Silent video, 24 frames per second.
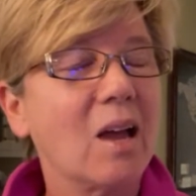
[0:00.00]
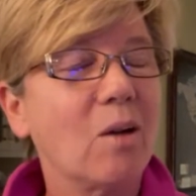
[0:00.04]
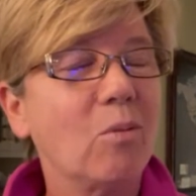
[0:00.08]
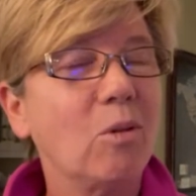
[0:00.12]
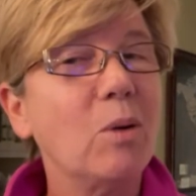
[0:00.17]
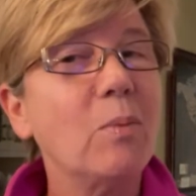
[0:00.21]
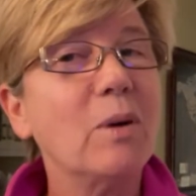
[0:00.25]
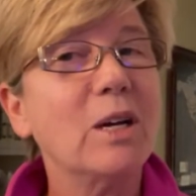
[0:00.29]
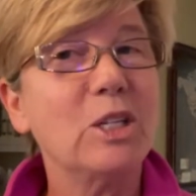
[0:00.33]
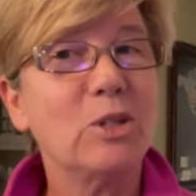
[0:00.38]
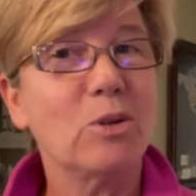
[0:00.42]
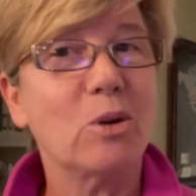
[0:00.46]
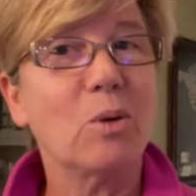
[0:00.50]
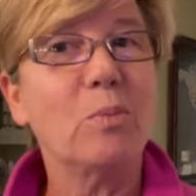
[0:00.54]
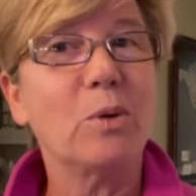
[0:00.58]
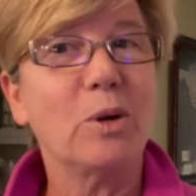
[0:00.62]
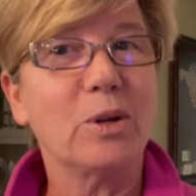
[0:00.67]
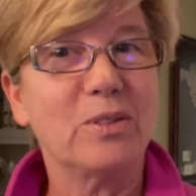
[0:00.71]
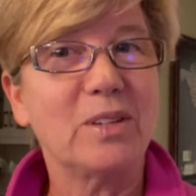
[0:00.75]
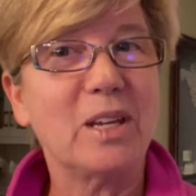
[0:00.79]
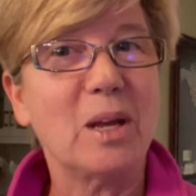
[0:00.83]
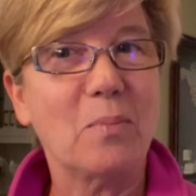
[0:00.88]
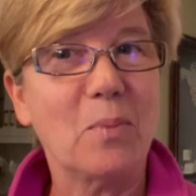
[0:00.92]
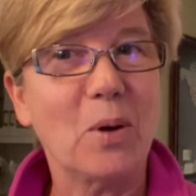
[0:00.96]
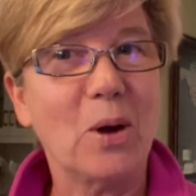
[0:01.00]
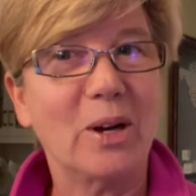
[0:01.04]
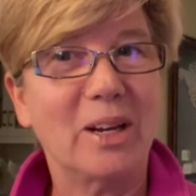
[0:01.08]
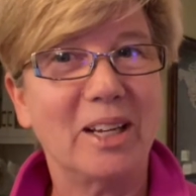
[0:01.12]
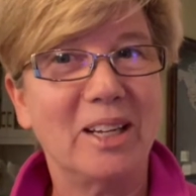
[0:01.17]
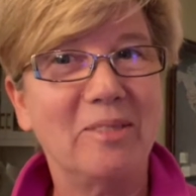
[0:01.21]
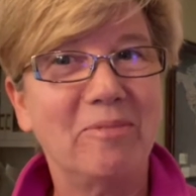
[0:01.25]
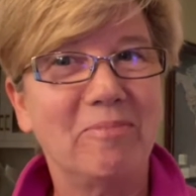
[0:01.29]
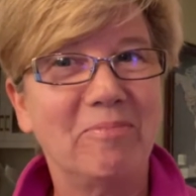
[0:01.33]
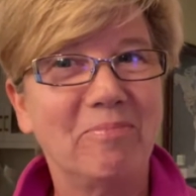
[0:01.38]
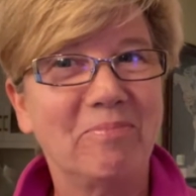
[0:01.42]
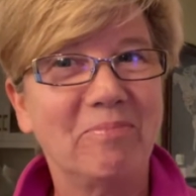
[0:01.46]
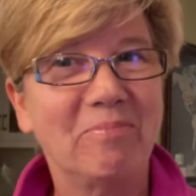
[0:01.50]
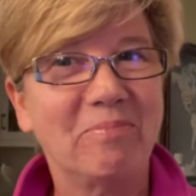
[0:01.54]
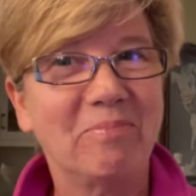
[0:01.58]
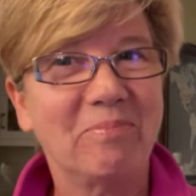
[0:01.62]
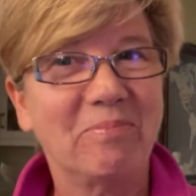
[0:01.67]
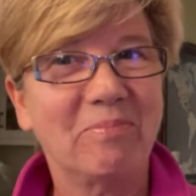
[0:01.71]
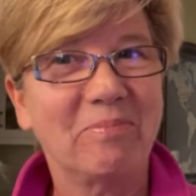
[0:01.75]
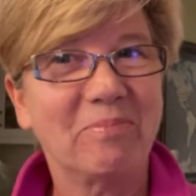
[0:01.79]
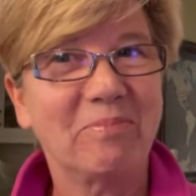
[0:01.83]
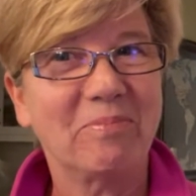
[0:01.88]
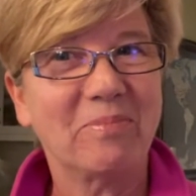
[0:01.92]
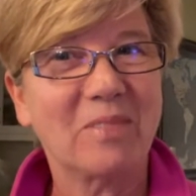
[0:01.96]
We went to a birthday party,
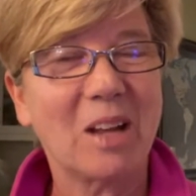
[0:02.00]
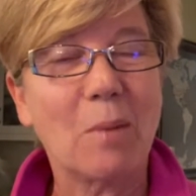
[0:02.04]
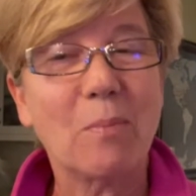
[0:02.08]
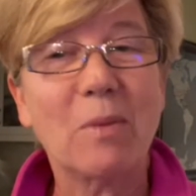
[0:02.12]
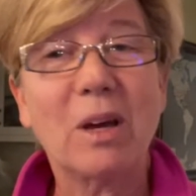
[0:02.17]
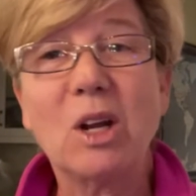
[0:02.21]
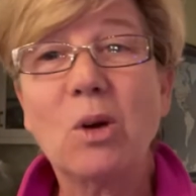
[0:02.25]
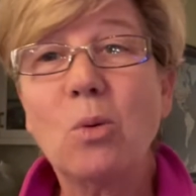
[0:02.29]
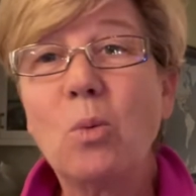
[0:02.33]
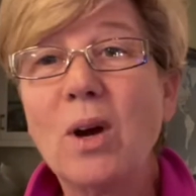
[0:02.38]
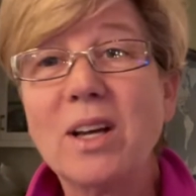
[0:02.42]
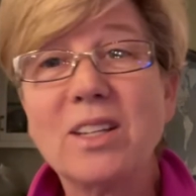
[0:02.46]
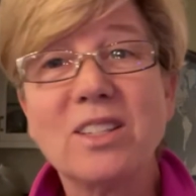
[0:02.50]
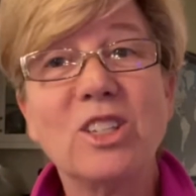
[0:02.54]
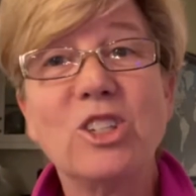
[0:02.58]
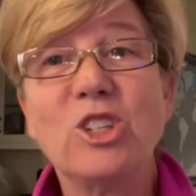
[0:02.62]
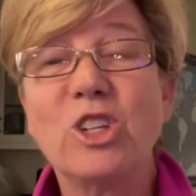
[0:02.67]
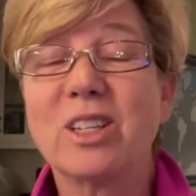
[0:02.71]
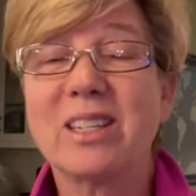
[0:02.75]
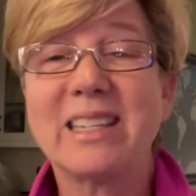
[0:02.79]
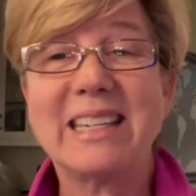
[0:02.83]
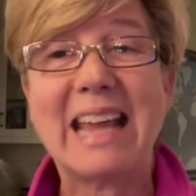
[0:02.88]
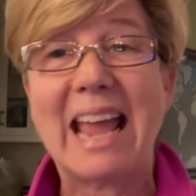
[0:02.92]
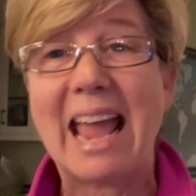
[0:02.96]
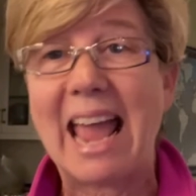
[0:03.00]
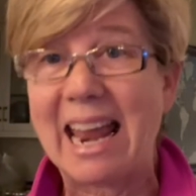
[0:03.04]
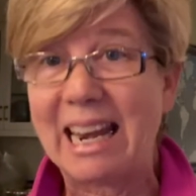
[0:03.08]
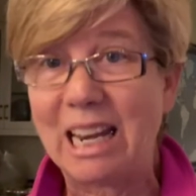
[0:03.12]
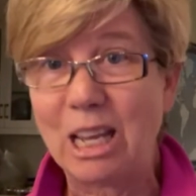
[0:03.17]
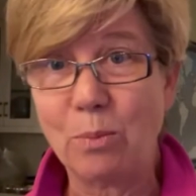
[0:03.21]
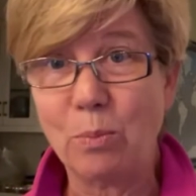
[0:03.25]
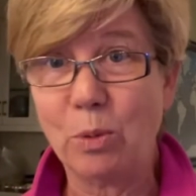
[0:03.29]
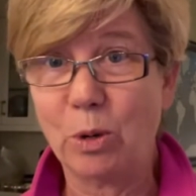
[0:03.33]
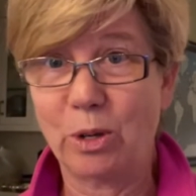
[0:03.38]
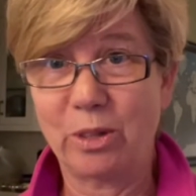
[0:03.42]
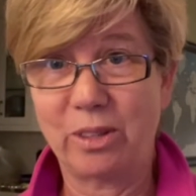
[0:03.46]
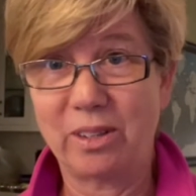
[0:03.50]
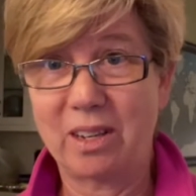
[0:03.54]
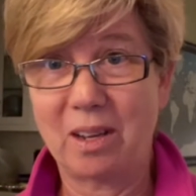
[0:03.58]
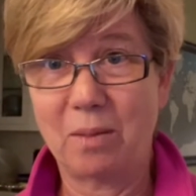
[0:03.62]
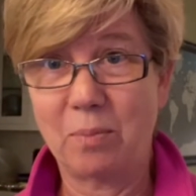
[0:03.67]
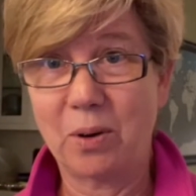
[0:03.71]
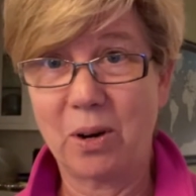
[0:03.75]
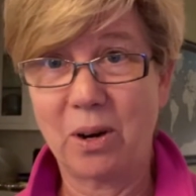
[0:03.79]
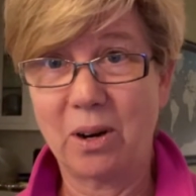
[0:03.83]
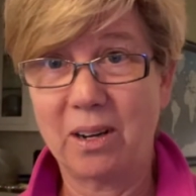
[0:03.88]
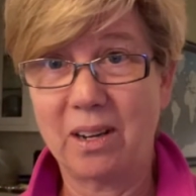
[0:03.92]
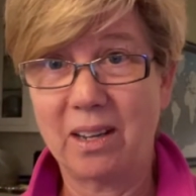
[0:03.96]
but it wasn't just any birthday
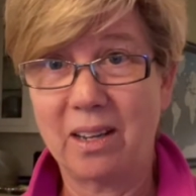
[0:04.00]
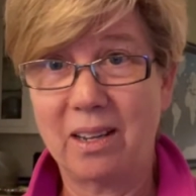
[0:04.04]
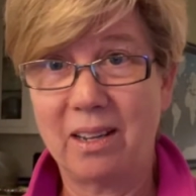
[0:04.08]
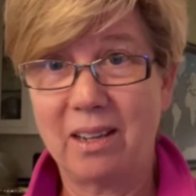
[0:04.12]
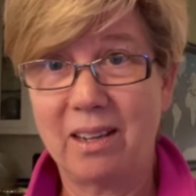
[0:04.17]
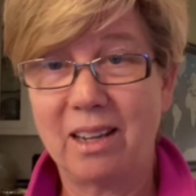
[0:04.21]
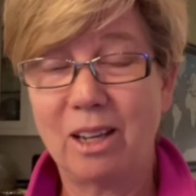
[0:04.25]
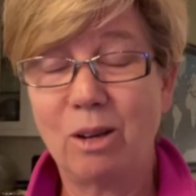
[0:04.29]
party.